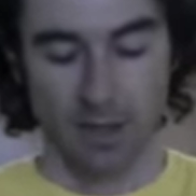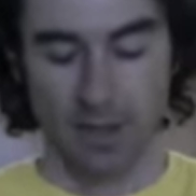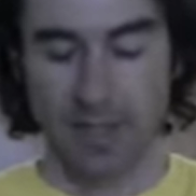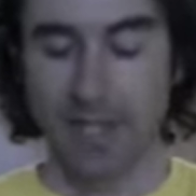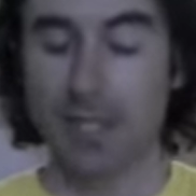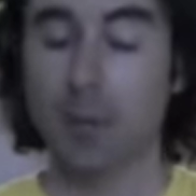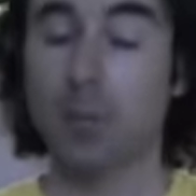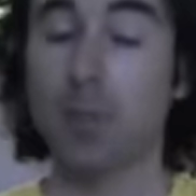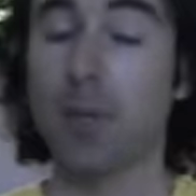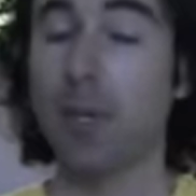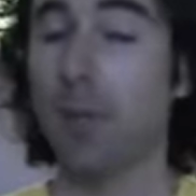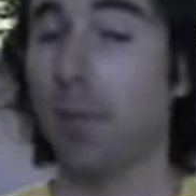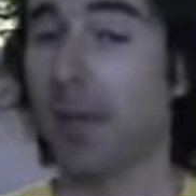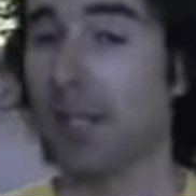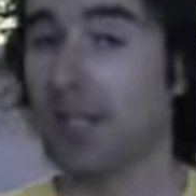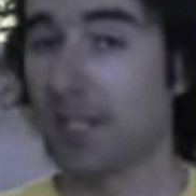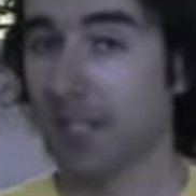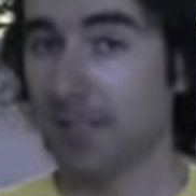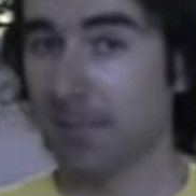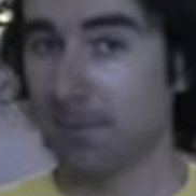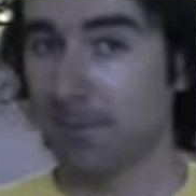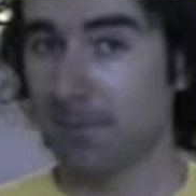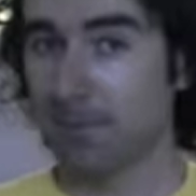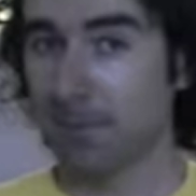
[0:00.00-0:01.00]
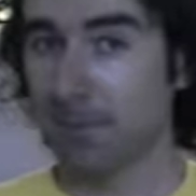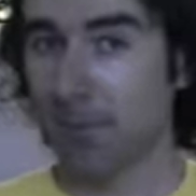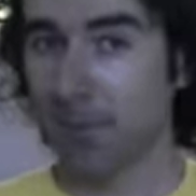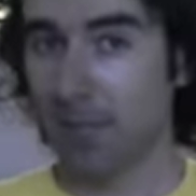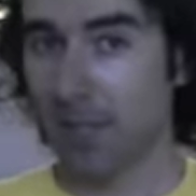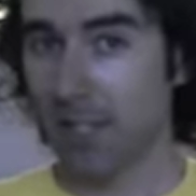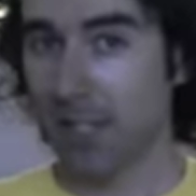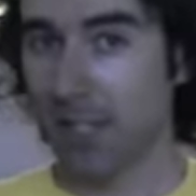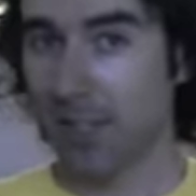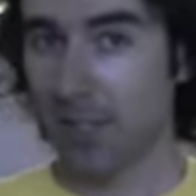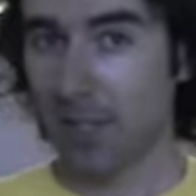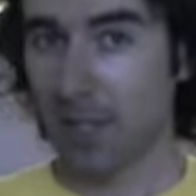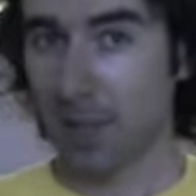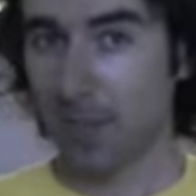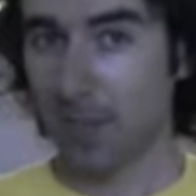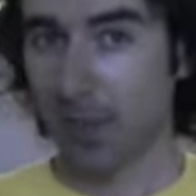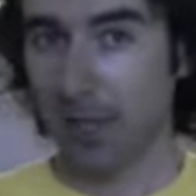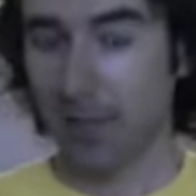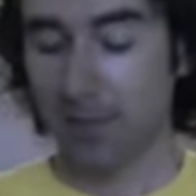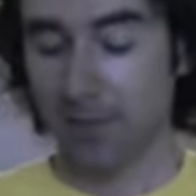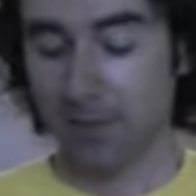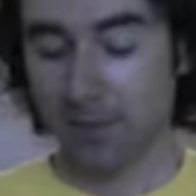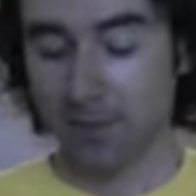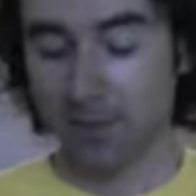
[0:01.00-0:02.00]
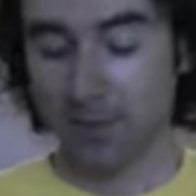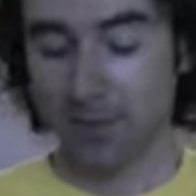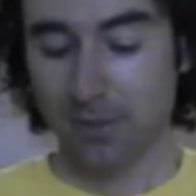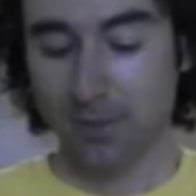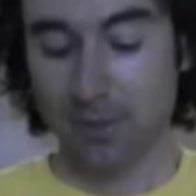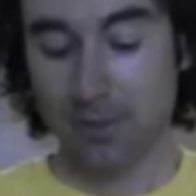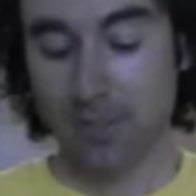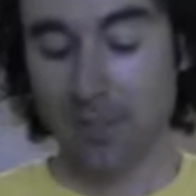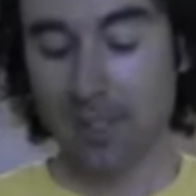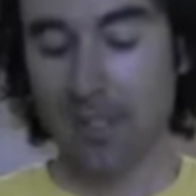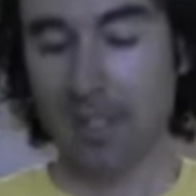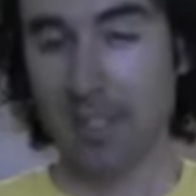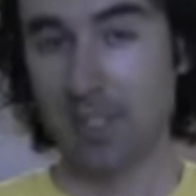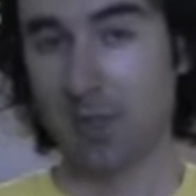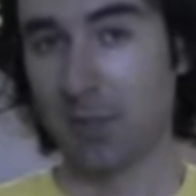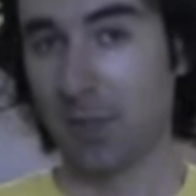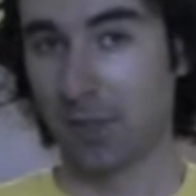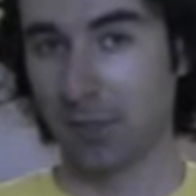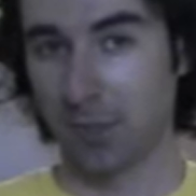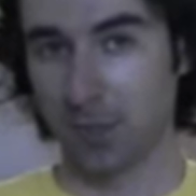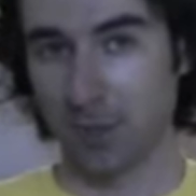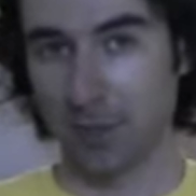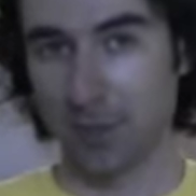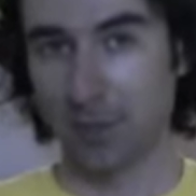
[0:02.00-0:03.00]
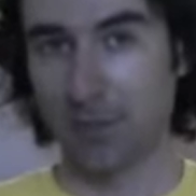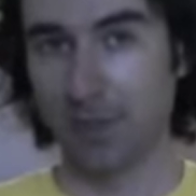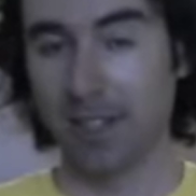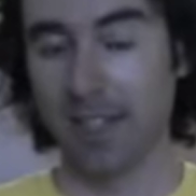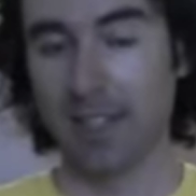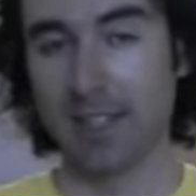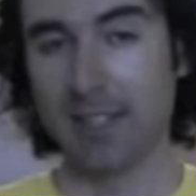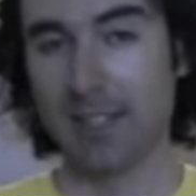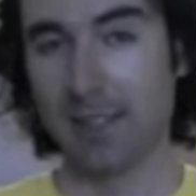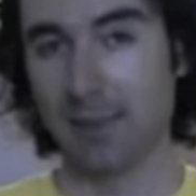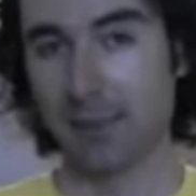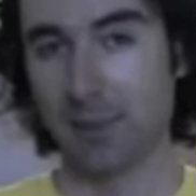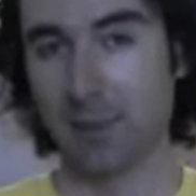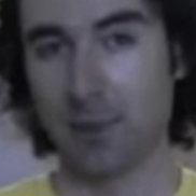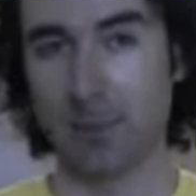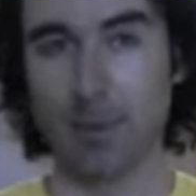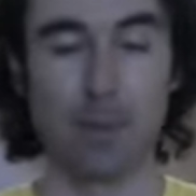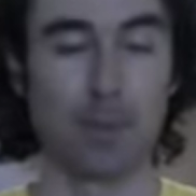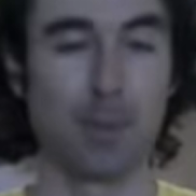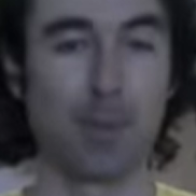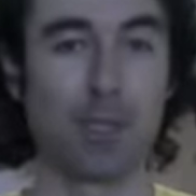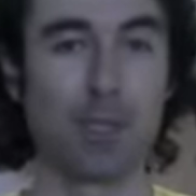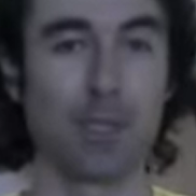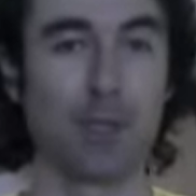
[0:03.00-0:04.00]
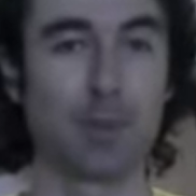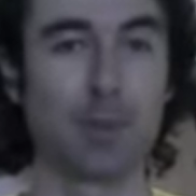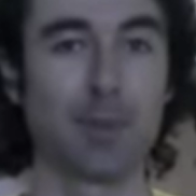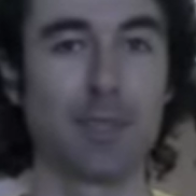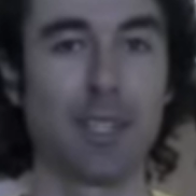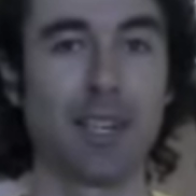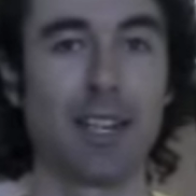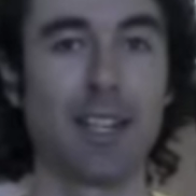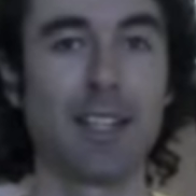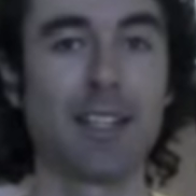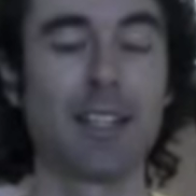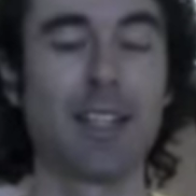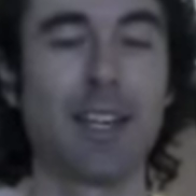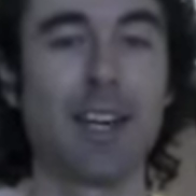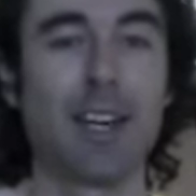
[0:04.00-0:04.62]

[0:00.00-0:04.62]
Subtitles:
that's pretty much it for the topic of doing surveys for a membership site.